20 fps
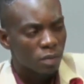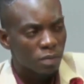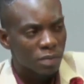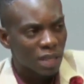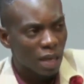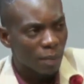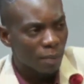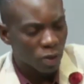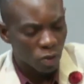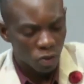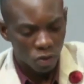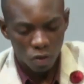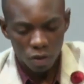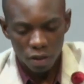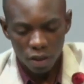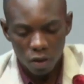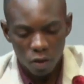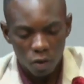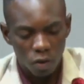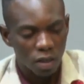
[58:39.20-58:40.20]
Zambia should go
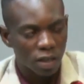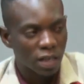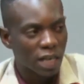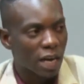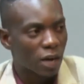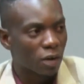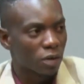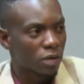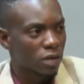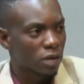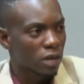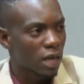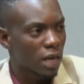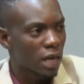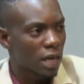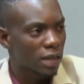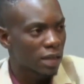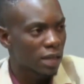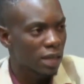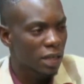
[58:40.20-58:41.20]
on a lockdown.
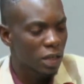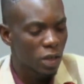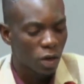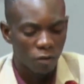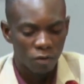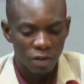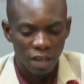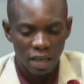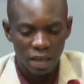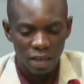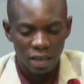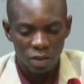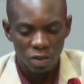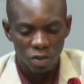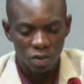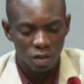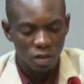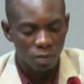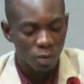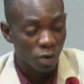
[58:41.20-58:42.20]
Yeah. The leader of the
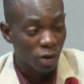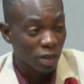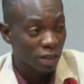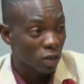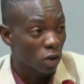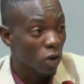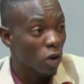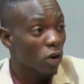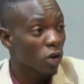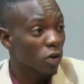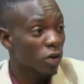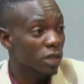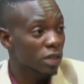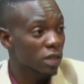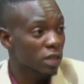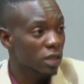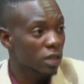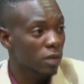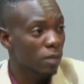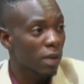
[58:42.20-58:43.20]
National Democratic
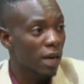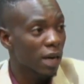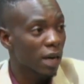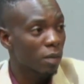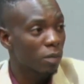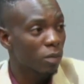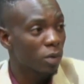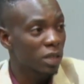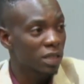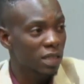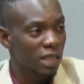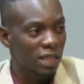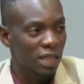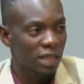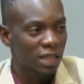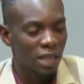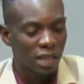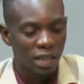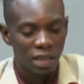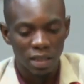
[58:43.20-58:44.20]
Congress,
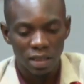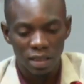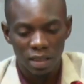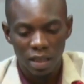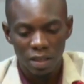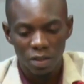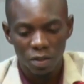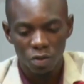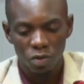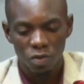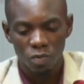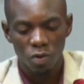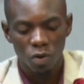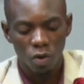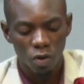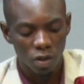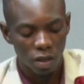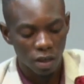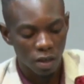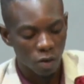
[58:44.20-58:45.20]
suggested that the country should
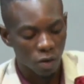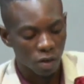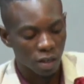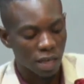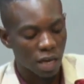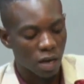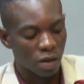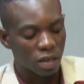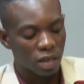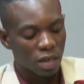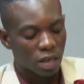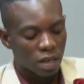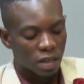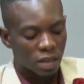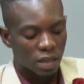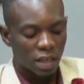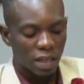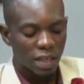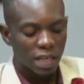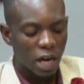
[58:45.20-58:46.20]
go on a lockdown. Yeah.
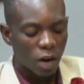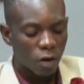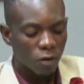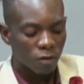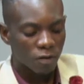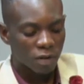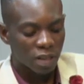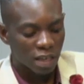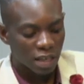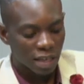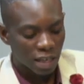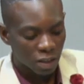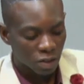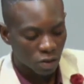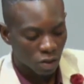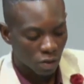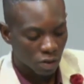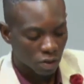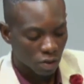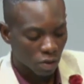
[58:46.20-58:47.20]
The leader of the
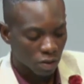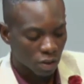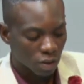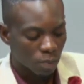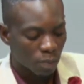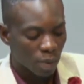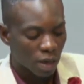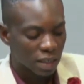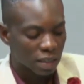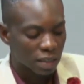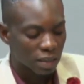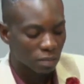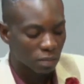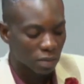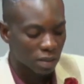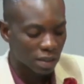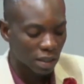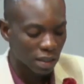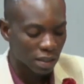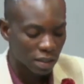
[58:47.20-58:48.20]
National Restoration Party,
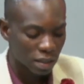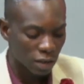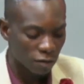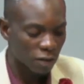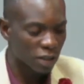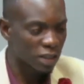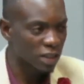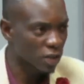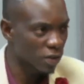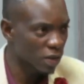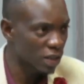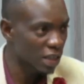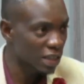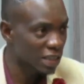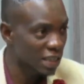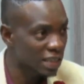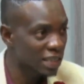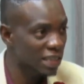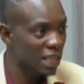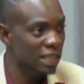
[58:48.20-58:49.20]
Mr. Stephen Nyarenda,
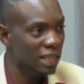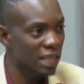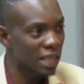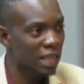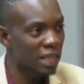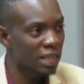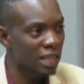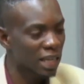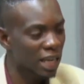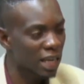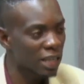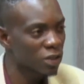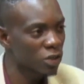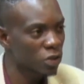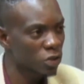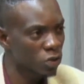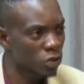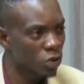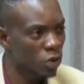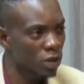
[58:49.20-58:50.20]
suggested that the
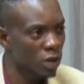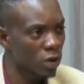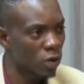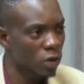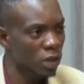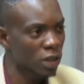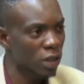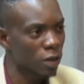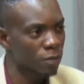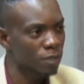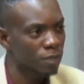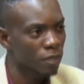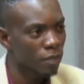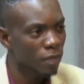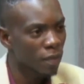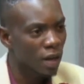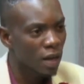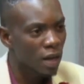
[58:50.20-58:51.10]
country should go on a lockdown. Yeah.